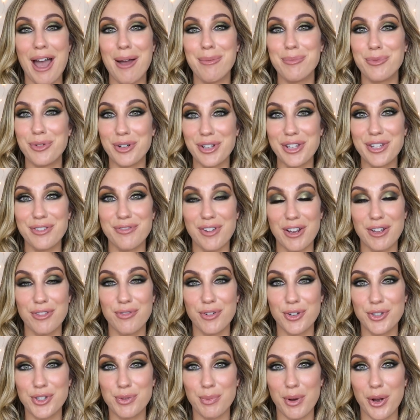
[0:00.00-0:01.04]
I'm really
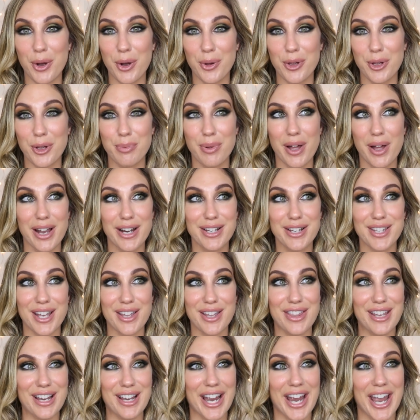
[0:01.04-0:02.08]
faithful to my Olaplex.
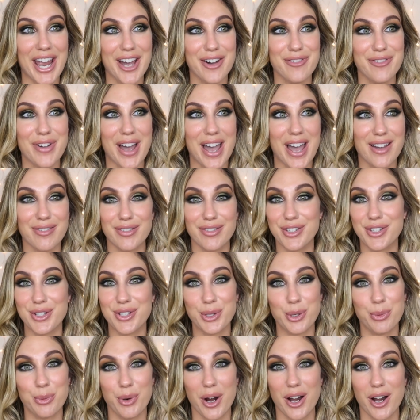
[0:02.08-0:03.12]
I think I have every
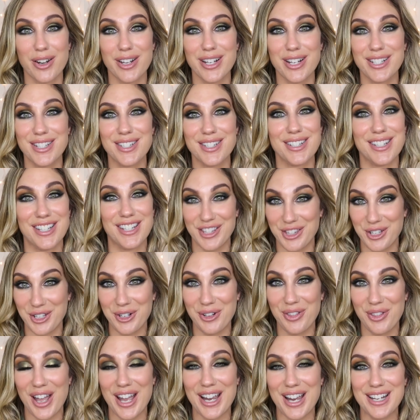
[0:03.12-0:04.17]
single product in
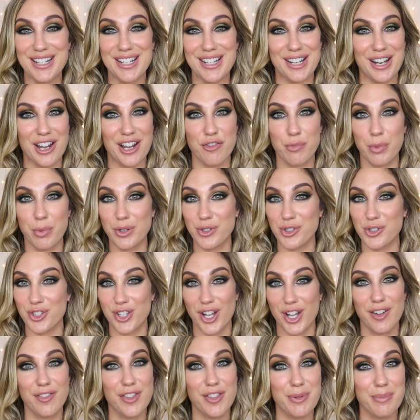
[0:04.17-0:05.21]
their line, and I've purchased
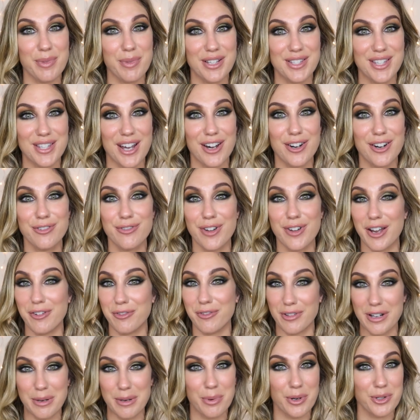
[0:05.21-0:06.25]
all of them myself.
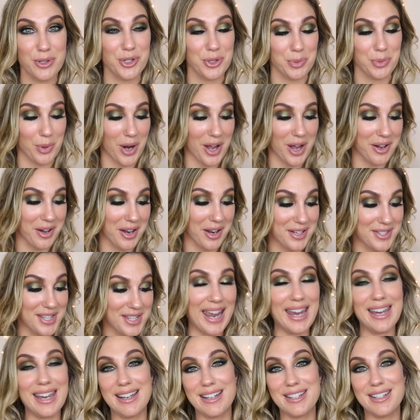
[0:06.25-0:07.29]
I've repurchased products,
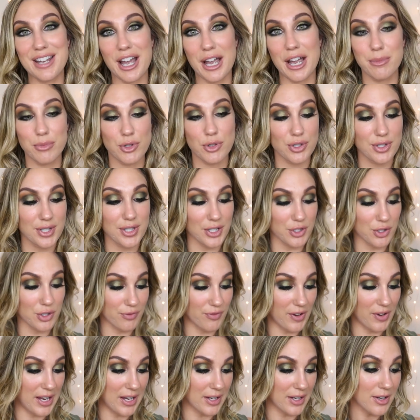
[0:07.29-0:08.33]
and I'm just such a
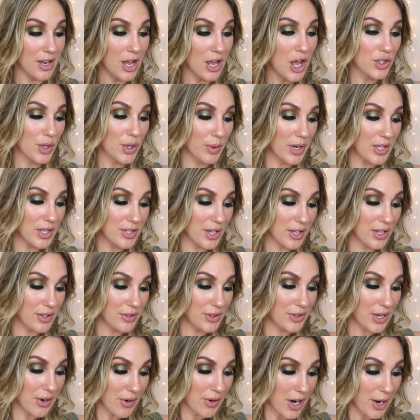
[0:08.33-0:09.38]
fan. So when I saw
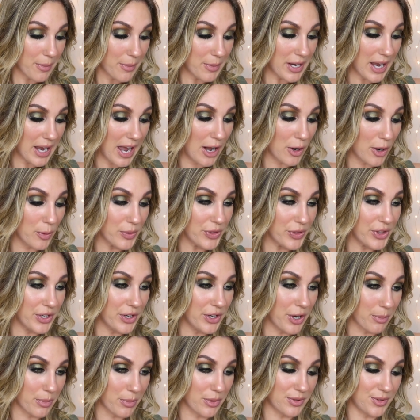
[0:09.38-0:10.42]
that they were coming out with the
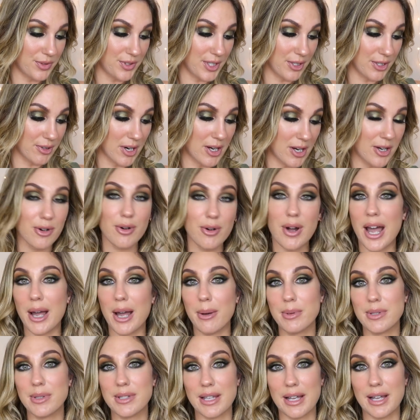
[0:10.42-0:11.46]
number zero,
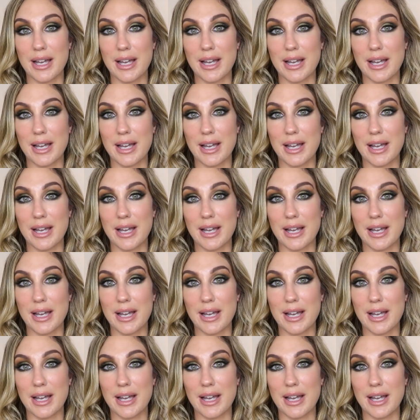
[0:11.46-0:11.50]
I was